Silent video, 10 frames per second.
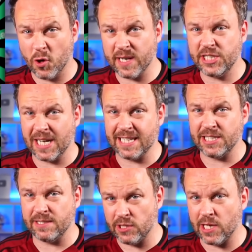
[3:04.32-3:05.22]
got any
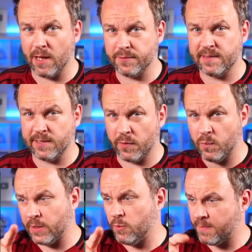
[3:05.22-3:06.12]
challenges you'd love to see on the
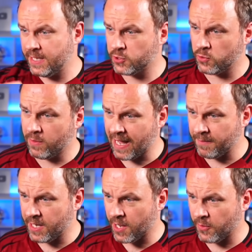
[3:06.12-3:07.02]
wheel, make sure you
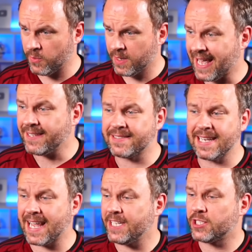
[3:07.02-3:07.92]
let me know.
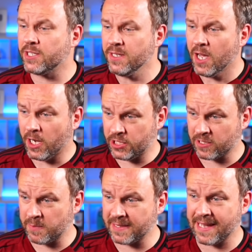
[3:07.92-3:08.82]
Destination, I
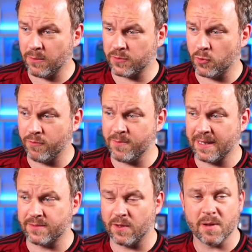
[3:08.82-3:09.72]
just missed out on scoring from
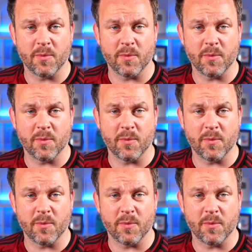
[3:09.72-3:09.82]
outside of the